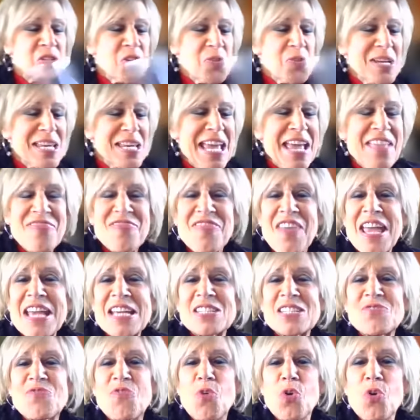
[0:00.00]
So again,
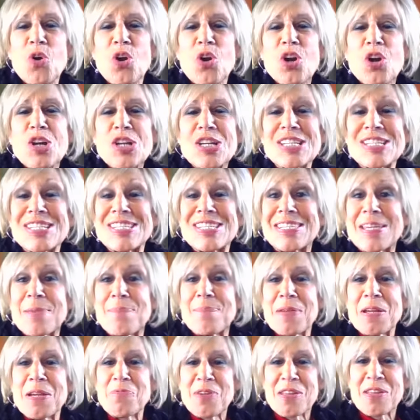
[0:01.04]
thanks for
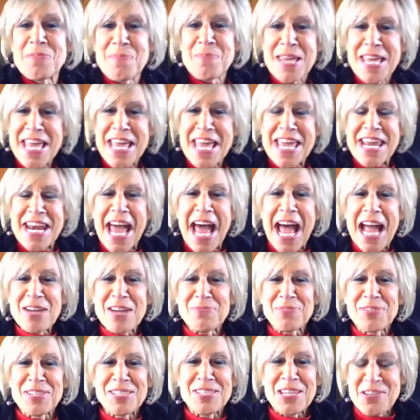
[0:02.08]
sipping with me, and
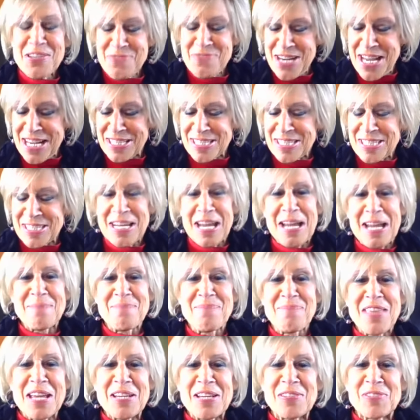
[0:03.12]
I will see you next
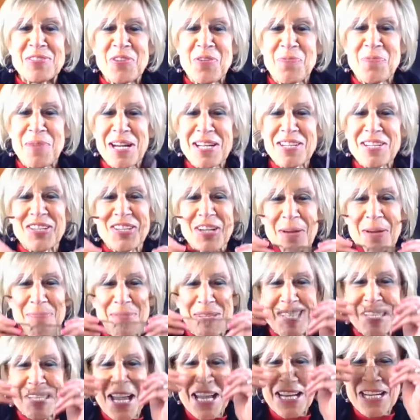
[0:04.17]
time. Thanks so much. I'm
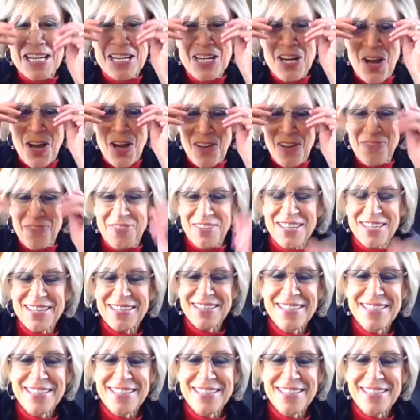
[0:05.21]
signing off.